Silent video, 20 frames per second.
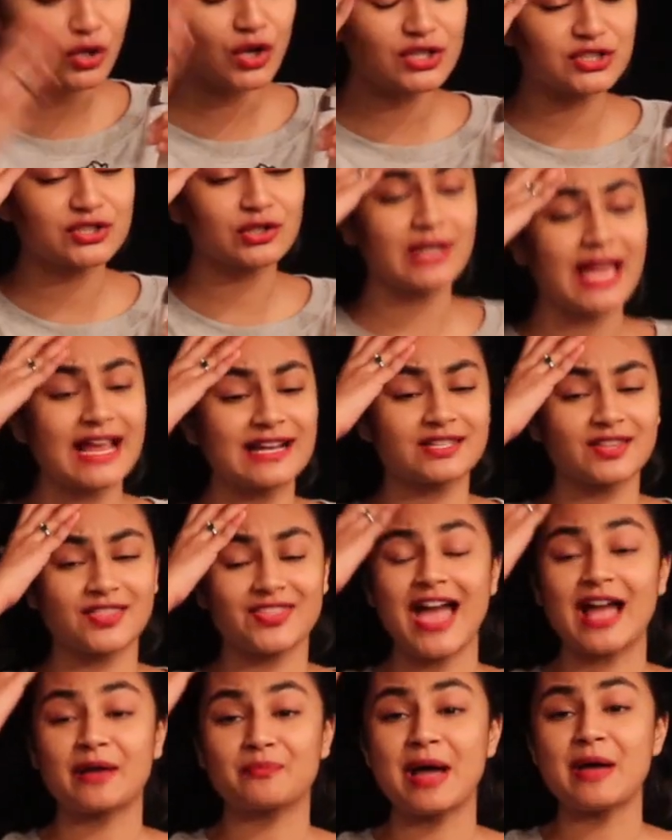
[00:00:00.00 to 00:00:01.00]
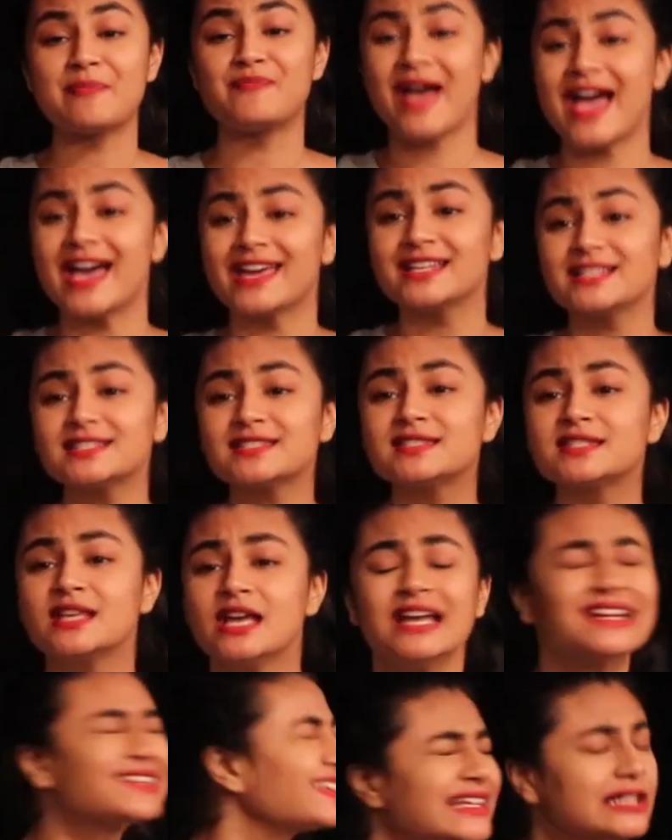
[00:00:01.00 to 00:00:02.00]
would also like to thank my
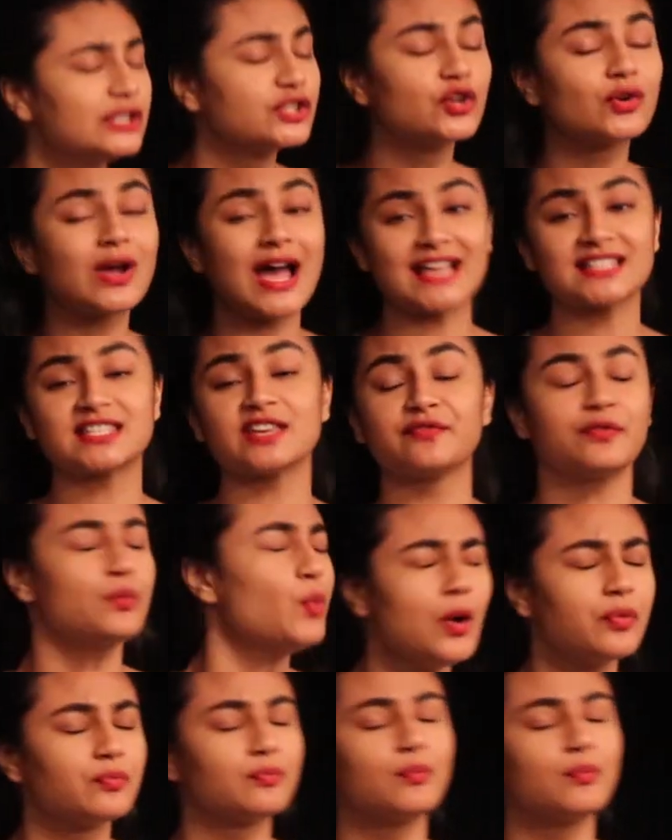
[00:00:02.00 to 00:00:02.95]
parents. You guys have